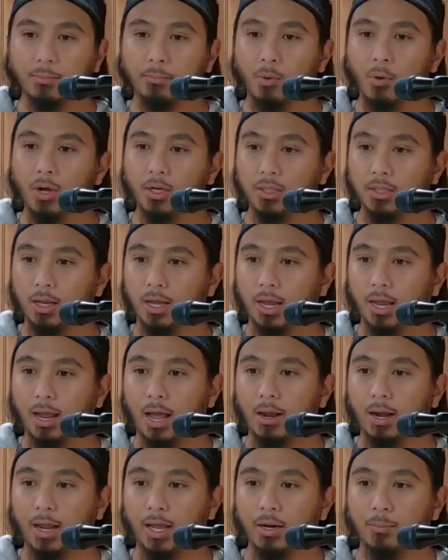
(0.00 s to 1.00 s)
appoint,
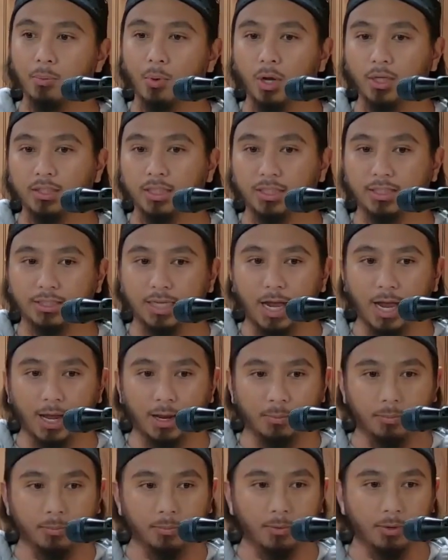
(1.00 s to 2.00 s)
an appointed
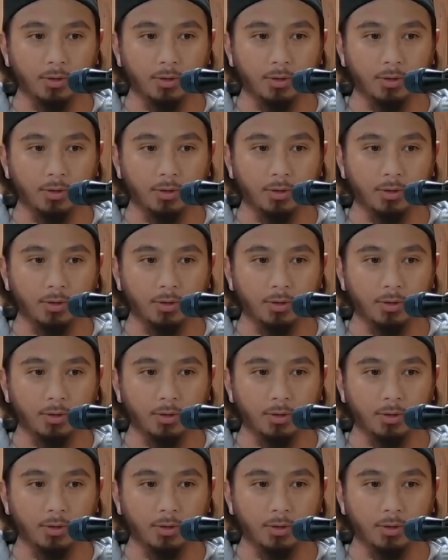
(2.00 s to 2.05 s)
time.